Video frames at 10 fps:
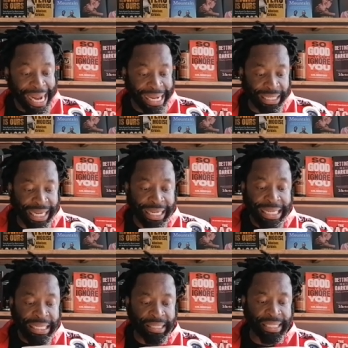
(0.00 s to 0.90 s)

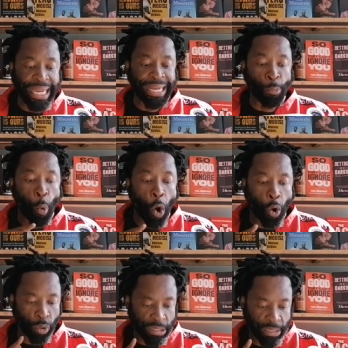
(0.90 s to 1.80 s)
internecine
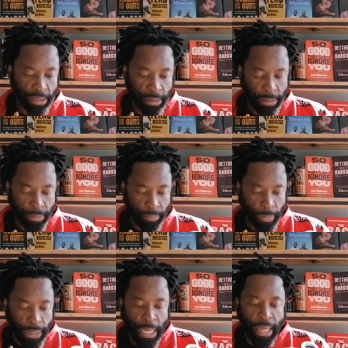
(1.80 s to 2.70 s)
wars.
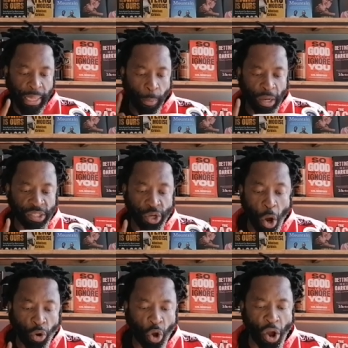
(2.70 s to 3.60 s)
There was
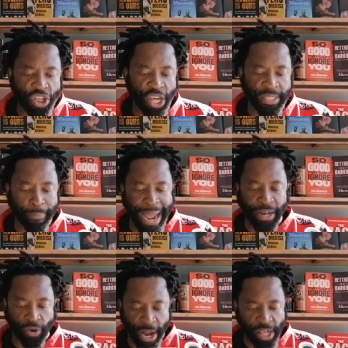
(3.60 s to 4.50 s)
no conscious
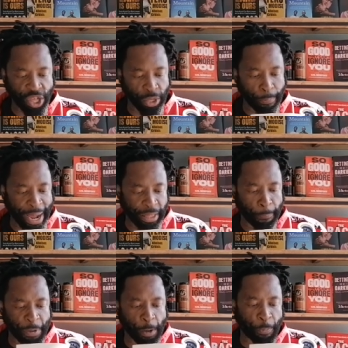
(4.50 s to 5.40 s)
migration by the
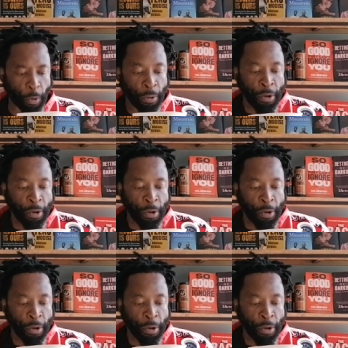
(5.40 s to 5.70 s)
people